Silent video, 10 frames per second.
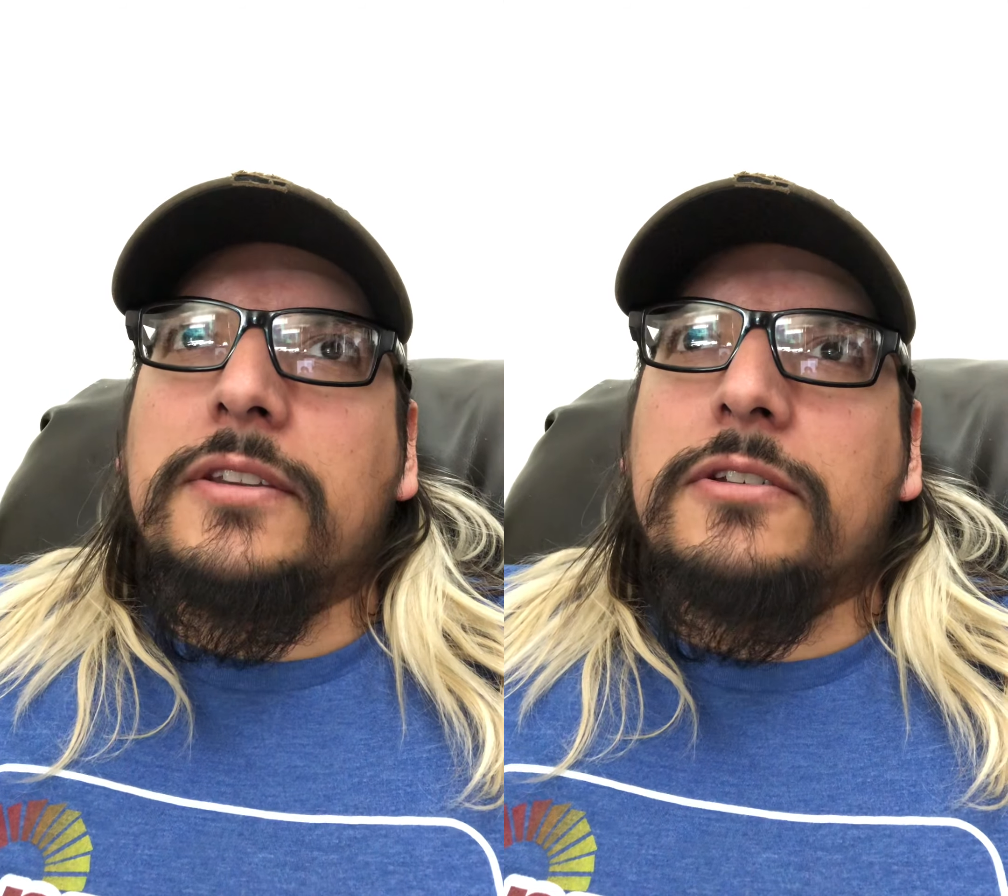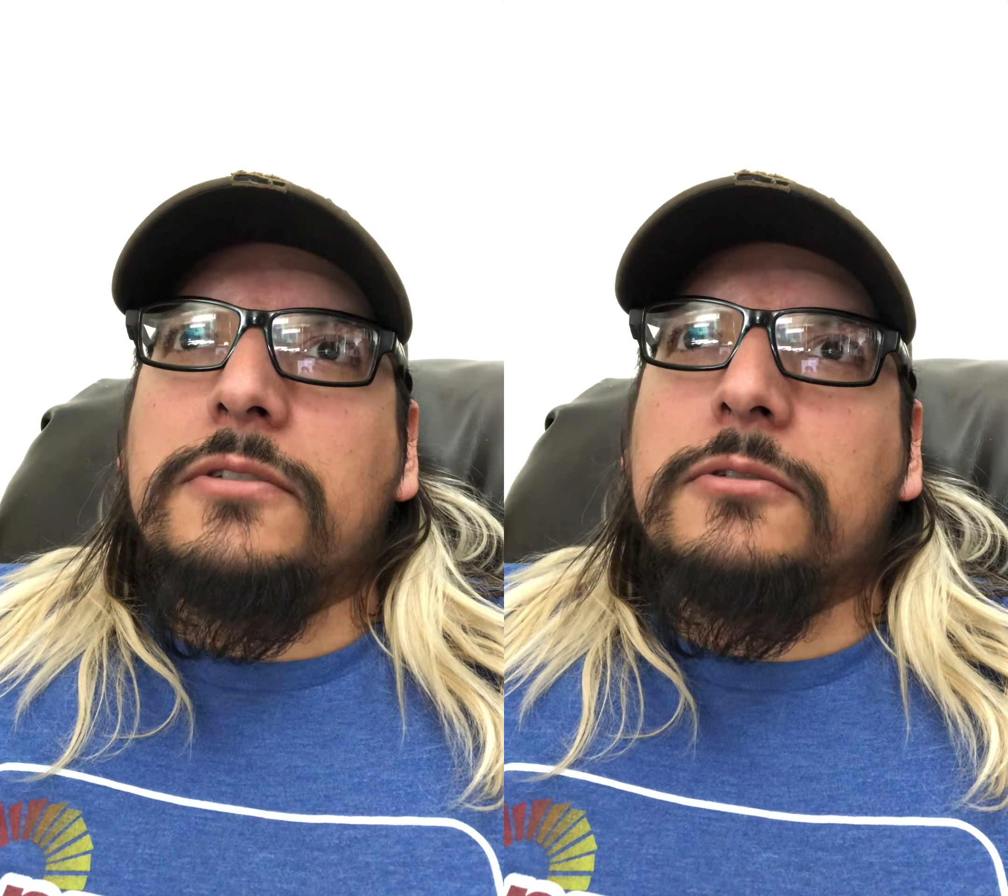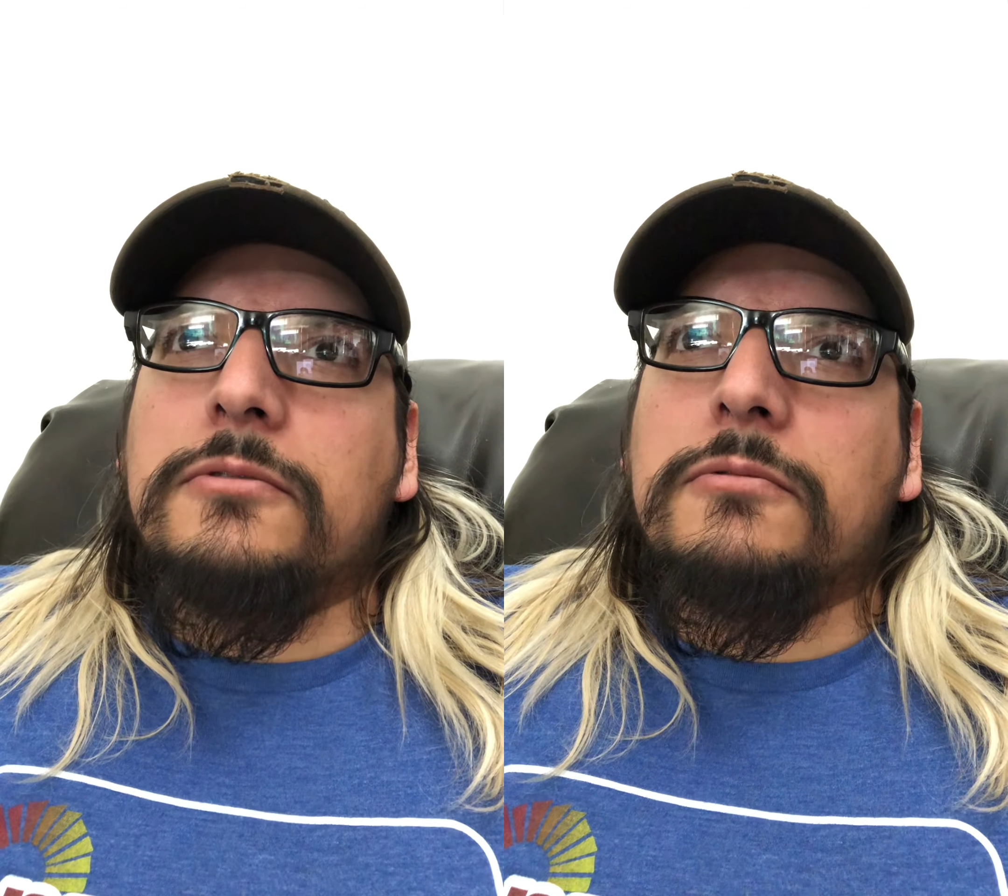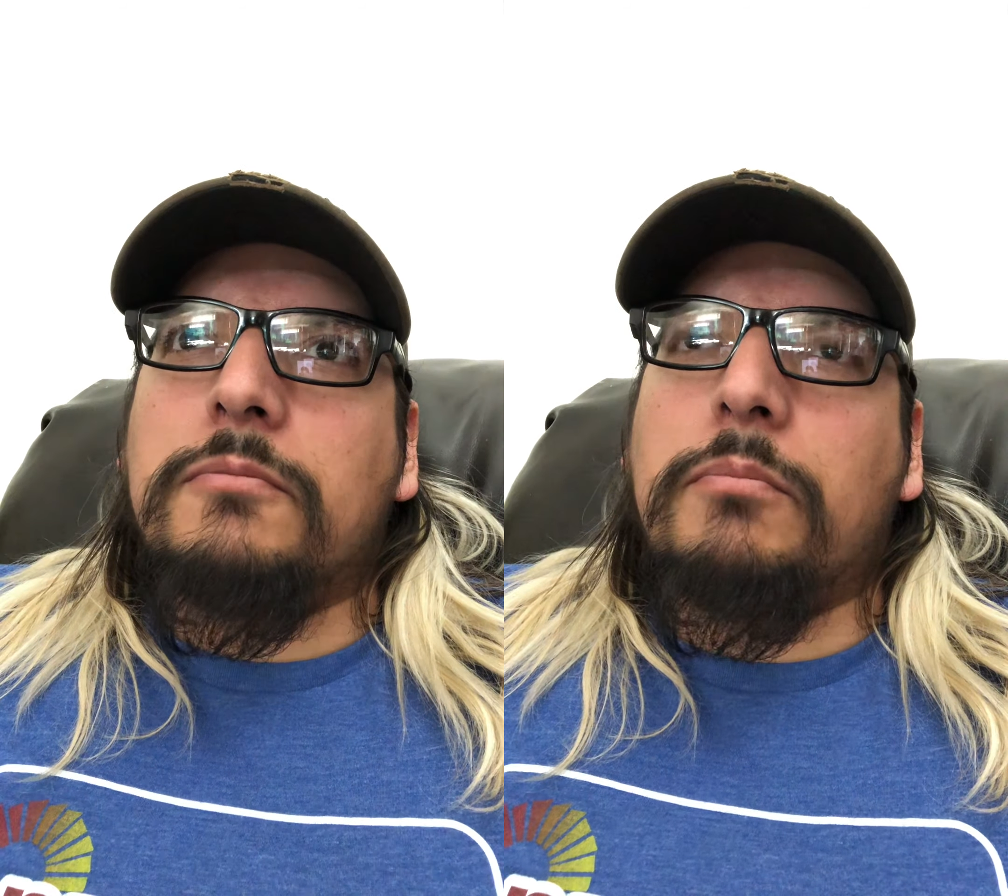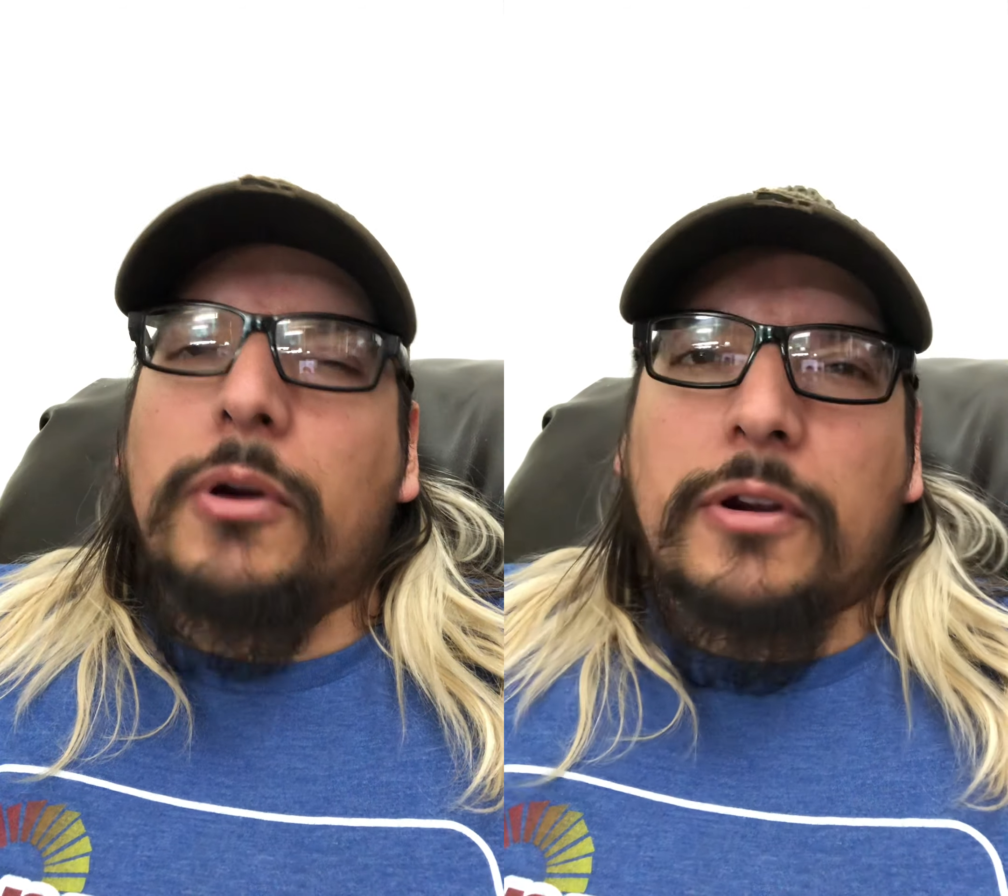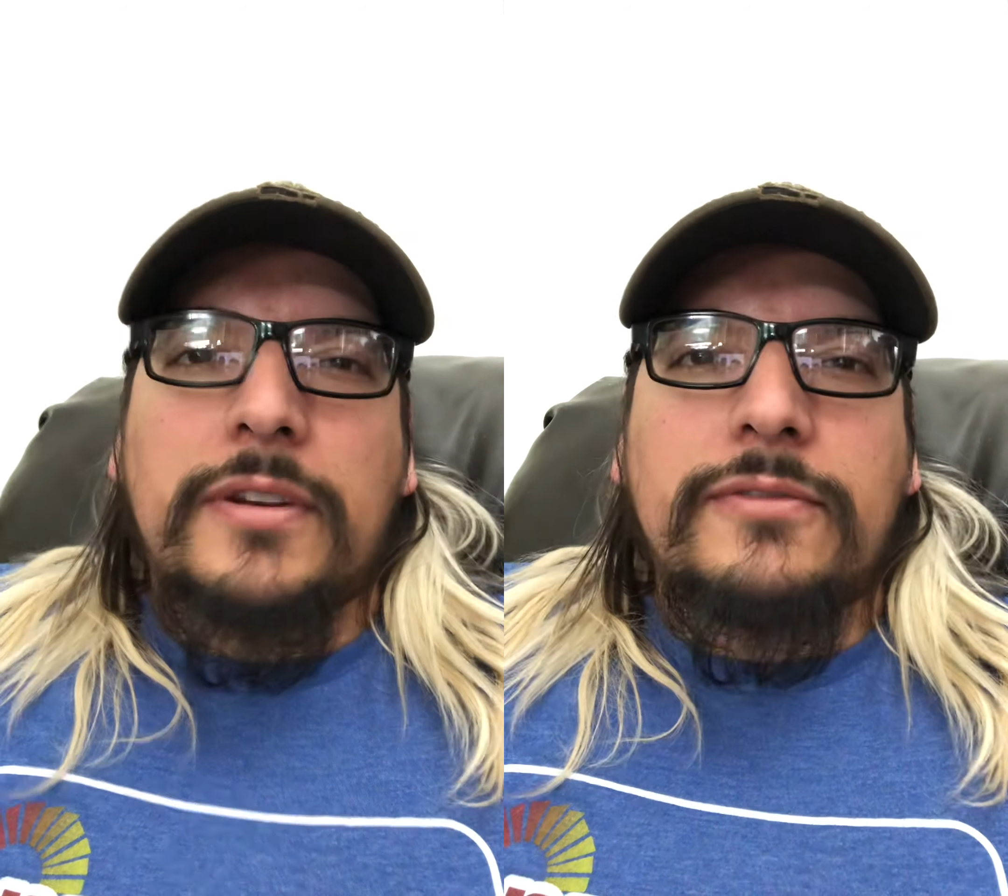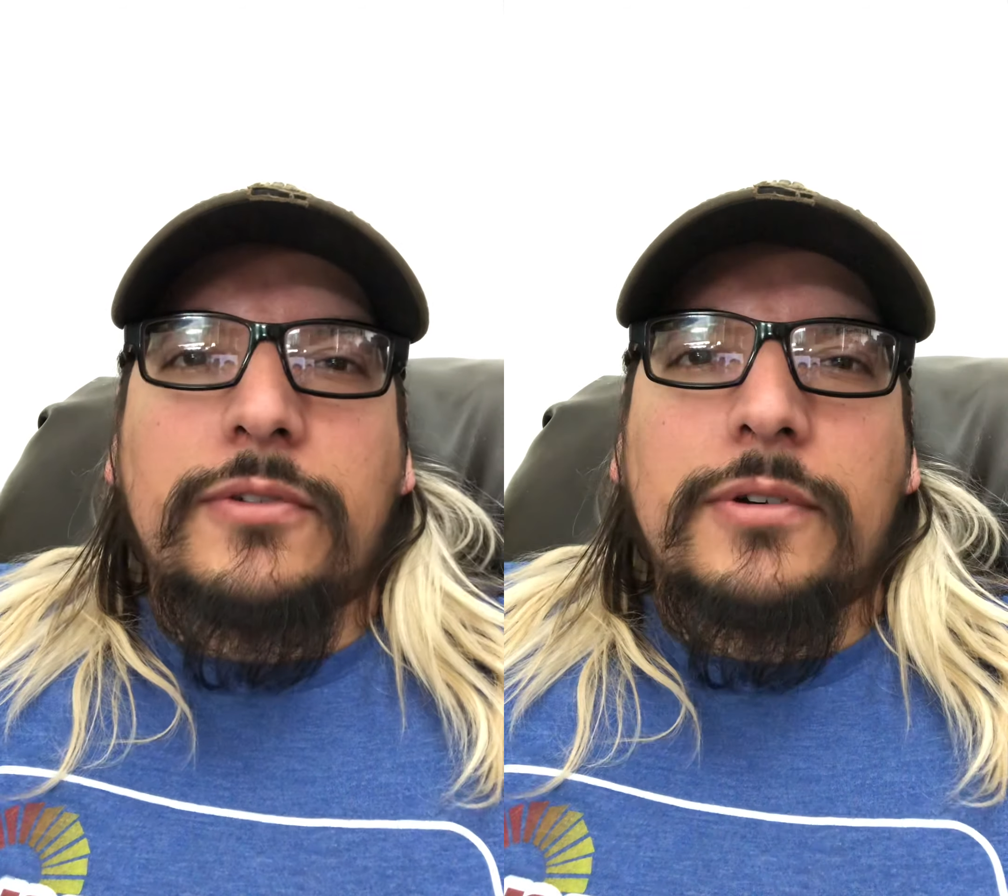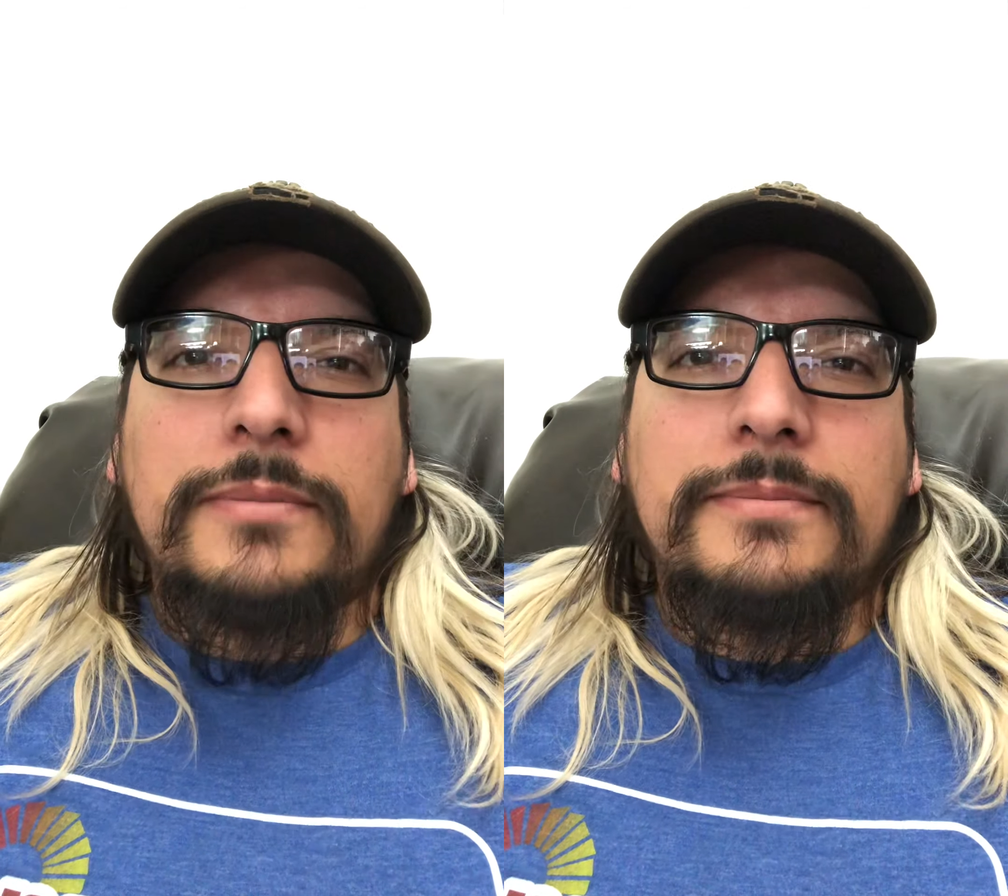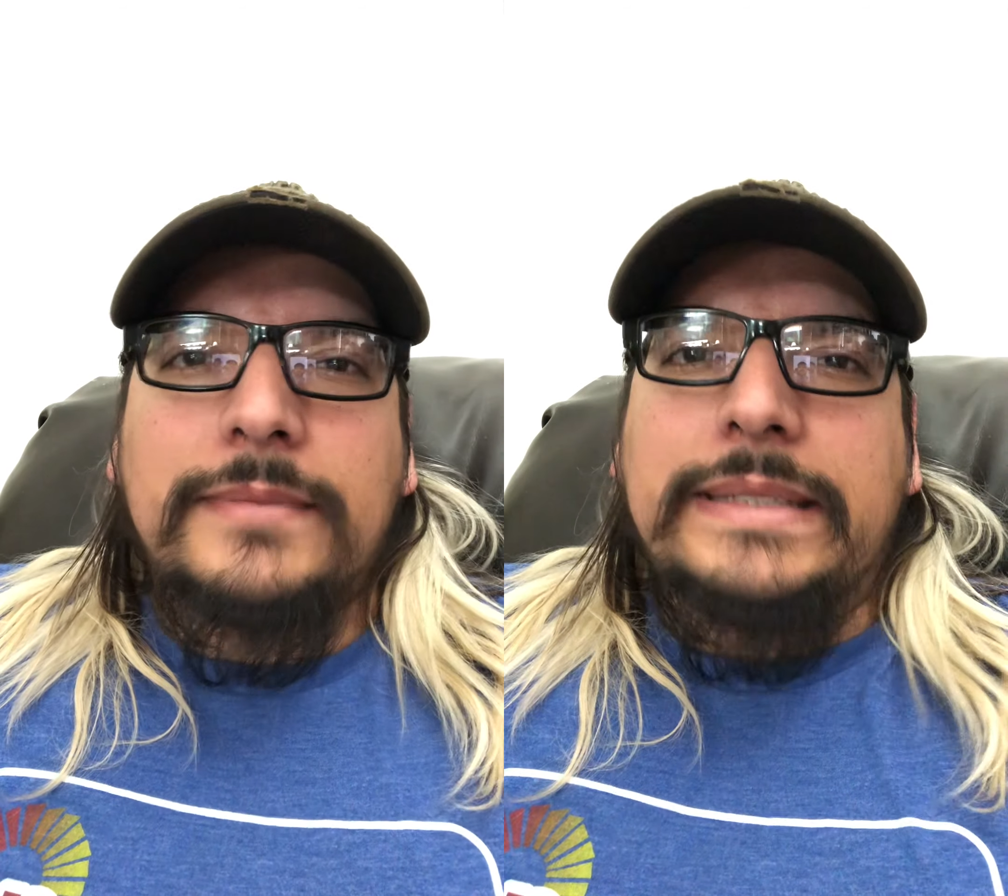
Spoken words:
you bargained for.